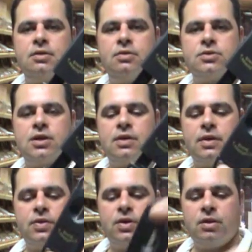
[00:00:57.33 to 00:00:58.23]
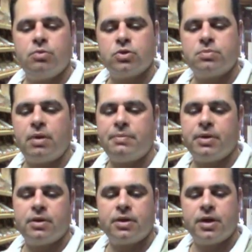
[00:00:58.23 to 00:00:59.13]
Those are the three most
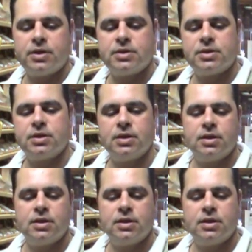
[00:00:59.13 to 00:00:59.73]
popular cuts.